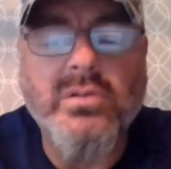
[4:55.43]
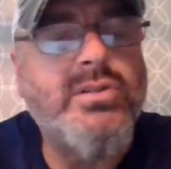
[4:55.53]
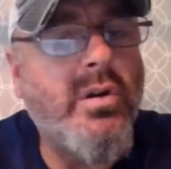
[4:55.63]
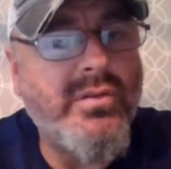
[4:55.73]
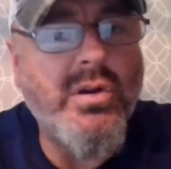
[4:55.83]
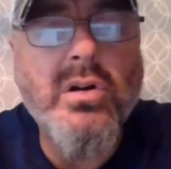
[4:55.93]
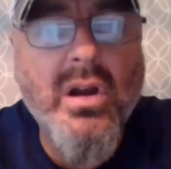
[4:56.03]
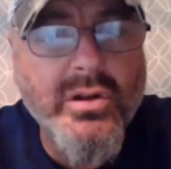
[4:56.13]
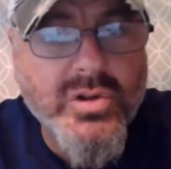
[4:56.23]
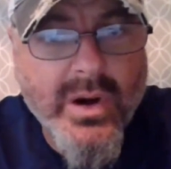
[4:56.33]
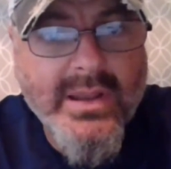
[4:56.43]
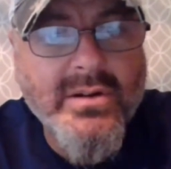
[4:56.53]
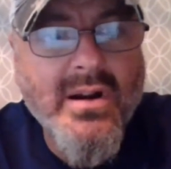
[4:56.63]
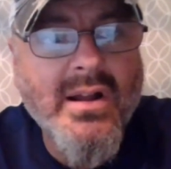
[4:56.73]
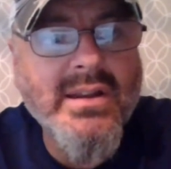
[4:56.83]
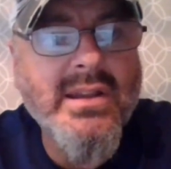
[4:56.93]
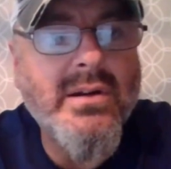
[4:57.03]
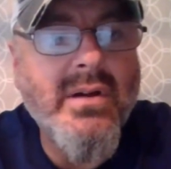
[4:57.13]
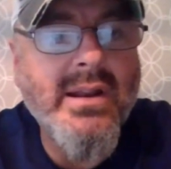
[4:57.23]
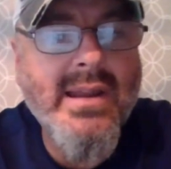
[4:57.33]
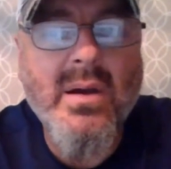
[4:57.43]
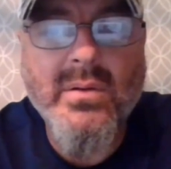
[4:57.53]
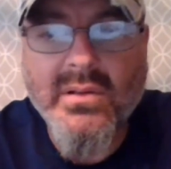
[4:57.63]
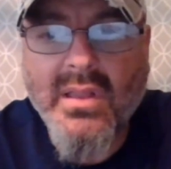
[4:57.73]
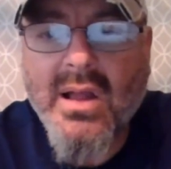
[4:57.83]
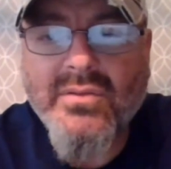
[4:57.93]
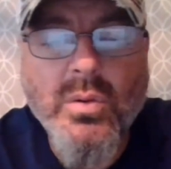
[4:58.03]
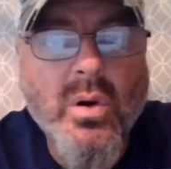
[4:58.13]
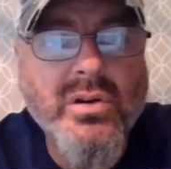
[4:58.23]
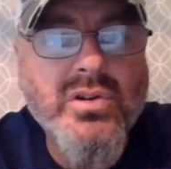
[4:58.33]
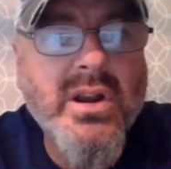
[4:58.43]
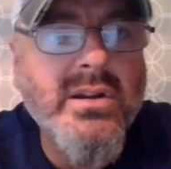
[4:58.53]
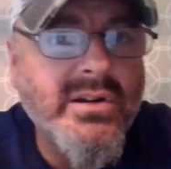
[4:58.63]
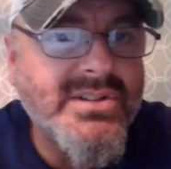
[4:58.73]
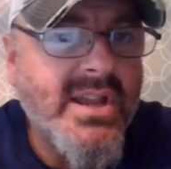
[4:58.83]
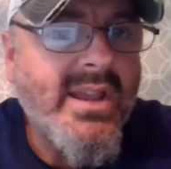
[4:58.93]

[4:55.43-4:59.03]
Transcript: So if you're a trainer on here right now, and a lot of you are trainers,